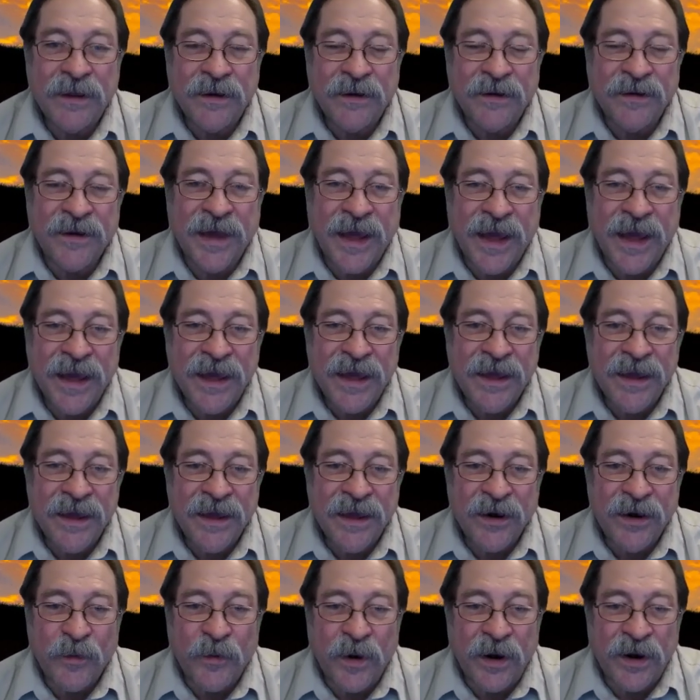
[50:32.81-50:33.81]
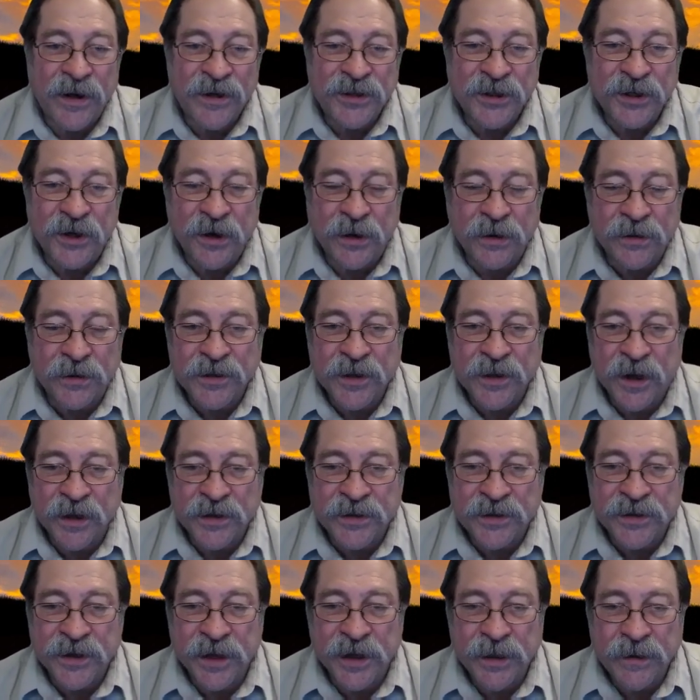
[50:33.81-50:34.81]
Okay. What is your goals with
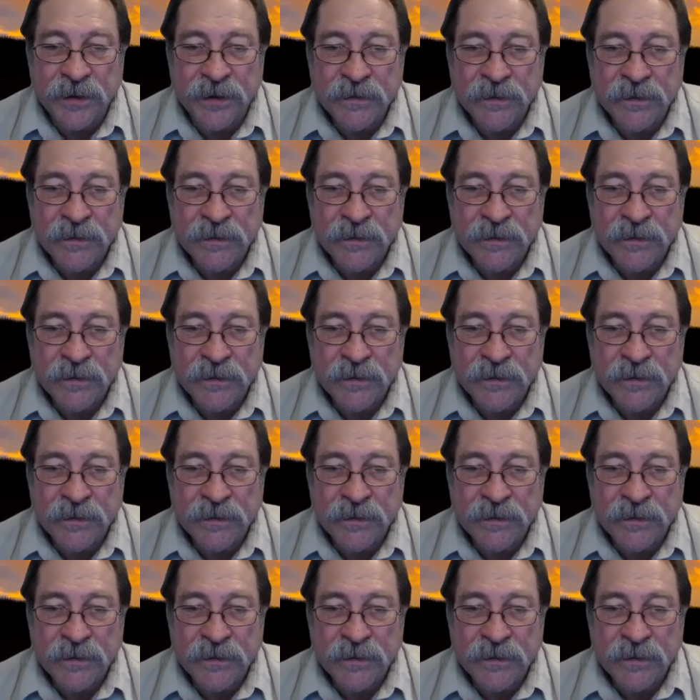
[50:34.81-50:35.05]
archery?